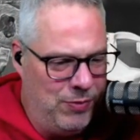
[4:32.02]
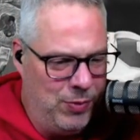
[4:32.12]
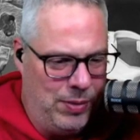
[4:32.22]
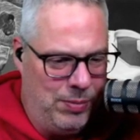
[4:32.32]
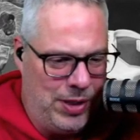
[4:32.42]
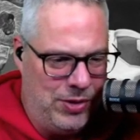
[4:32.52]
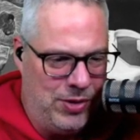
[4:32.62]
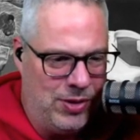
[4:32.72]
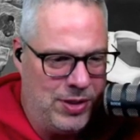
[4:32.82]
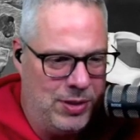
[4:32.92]
when
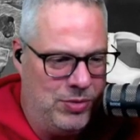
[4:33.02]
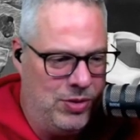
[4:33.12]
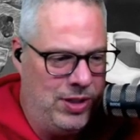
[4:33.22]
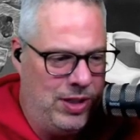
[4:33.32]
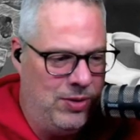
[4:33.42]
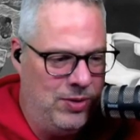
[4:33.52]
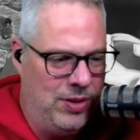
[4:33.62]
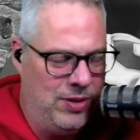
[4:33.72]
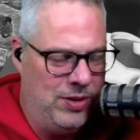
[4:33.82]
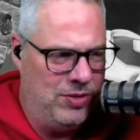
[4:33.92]
Montreal comes to town and
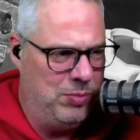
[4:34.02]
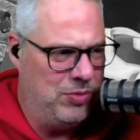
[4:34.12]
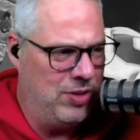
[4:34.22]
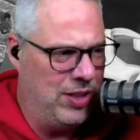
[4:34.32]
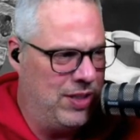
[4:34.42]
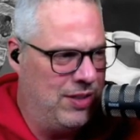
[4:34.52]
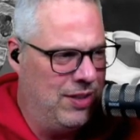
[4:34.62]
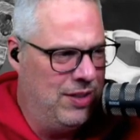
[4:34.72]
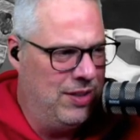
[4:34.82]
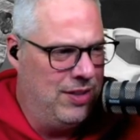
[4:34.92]
it seems like
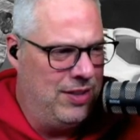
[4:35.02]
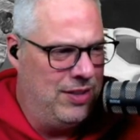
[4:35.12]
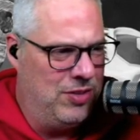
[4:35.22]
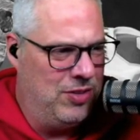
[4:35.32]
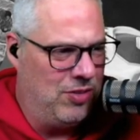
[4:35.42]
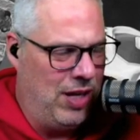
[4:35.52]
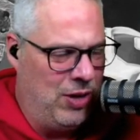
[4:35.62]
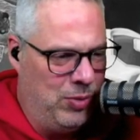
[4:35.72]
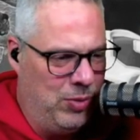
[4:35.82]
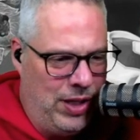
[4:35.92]
it's as loud
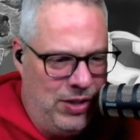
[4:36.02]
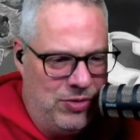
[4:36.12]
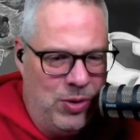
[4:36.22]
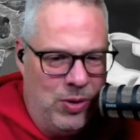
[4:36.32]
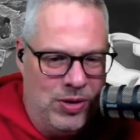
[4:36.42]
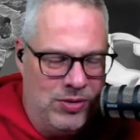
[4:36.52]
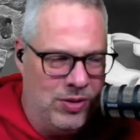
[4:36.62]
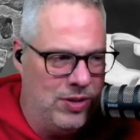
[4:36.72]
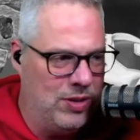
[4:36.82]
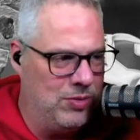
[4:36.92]
when they score as
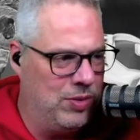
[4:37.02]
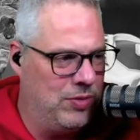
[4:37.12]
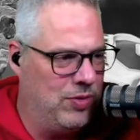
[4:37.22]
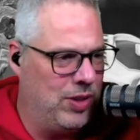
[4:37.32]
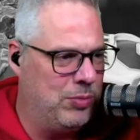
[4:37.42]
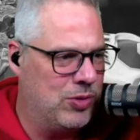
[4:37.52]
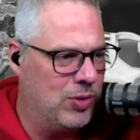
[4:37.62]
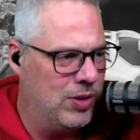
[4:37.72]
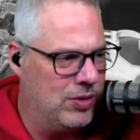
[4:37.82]
it does when the Flames score?